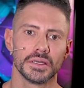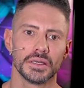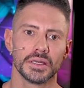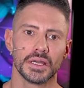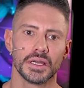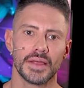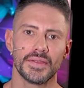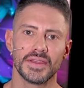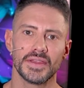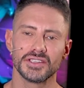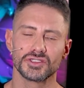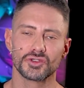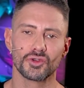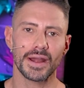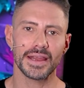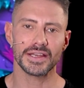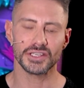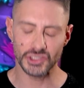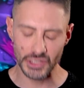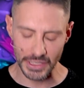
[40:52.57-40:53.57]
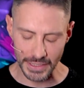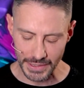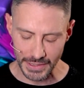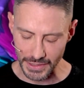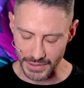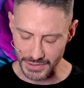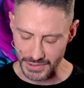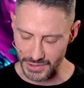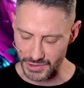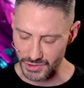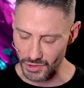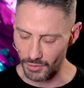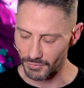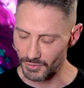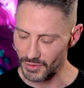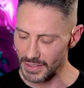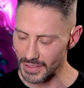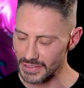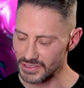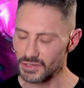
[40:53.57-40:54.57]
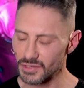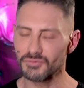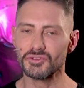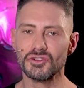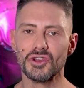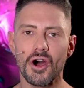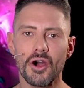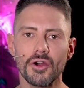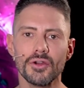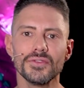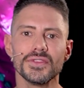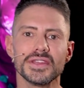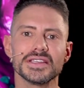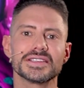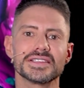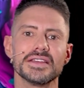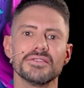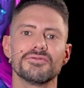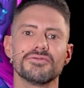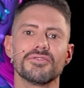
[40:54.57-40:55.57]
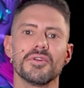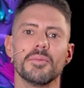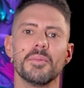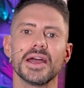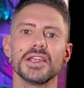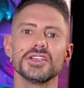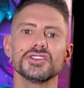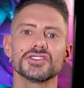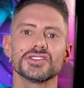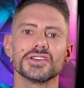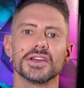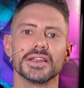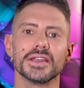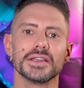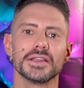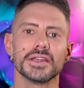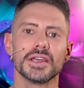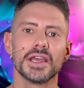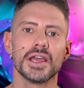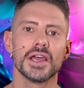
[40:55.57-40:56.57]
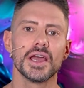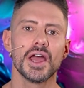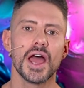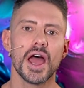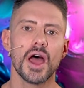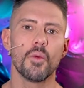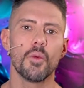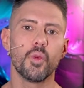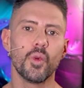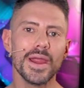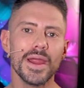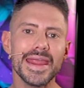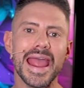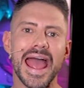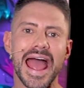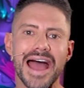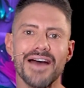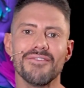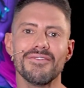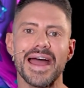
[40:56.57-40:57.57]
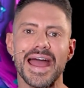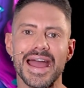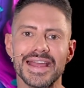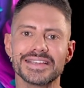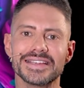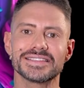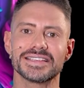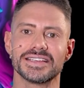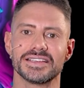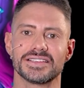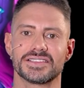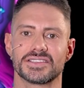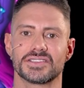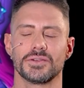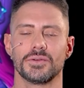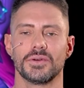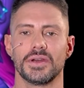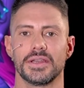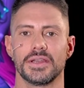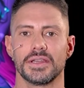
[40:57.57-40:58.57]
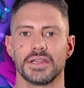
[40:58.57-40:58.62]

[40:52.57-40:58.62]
And these great geniuses over the years have known this information, and we have access to it.